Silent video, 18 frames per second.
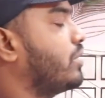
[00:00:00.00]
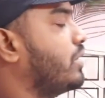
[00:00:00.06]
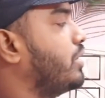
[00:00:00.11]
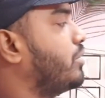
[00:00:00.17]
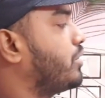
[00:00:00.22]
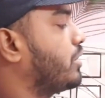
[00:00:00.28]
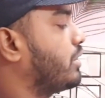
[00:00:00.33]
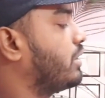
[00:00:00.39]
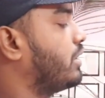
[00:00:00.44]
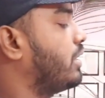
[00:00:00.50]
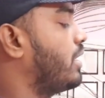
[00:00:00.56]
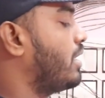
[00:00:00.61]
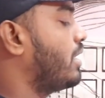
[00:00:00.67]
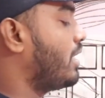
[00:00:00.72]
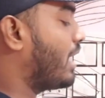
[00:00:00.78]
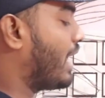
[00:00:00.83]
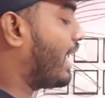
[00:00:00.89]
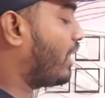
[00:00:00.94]
Newton.
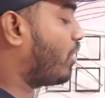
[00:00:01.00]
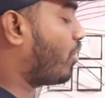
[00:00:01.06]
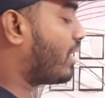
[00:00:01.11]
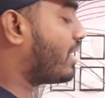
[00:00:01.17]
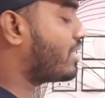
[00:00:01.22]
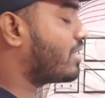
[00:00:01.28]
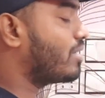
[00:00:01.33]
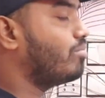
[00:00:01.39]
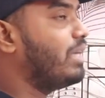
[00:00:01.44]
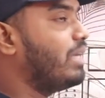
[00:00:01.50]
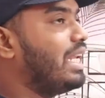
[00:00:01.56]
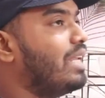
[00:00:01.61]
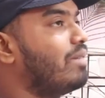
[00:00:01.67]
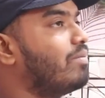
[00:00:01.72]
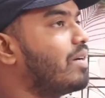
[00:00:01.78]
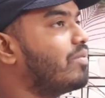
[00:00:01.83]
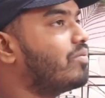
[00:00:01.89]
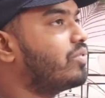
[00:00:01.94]
And what is the
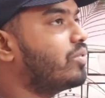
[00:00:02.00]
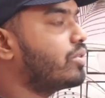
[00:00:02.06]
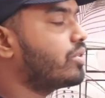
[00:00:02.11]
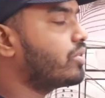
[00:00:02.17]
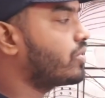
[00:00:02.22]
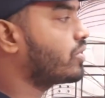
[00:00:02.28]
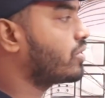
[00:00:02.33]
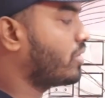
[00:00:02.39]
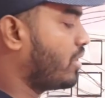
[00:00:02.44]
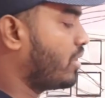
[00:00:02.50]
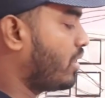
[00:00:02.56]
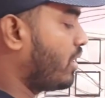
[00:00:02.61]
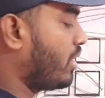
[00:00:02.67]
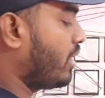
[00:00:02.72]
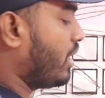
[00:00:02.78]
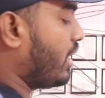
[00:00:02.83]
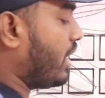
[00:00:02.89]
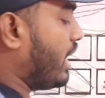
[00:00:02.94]
minimum force?
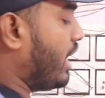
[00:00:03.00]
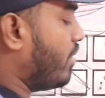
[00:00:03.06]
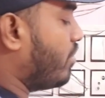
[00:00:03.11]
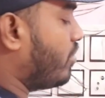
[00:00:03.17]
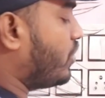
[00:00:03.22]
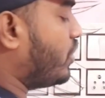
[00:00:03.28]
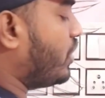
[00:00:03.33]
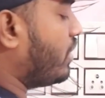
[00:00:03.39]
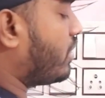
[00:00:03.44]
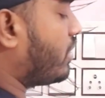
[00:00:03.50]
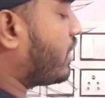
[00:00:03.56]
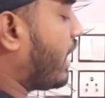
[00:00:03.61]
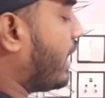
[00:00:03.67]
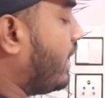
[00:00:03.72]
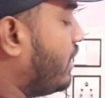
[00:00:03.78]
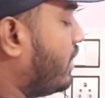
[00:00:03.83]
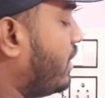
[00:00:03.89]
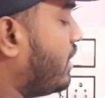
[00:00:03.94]
Mg
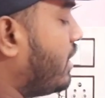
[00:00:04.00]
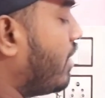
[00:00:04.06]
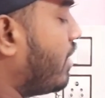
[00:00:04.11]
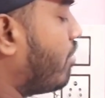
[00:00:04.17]
sin theta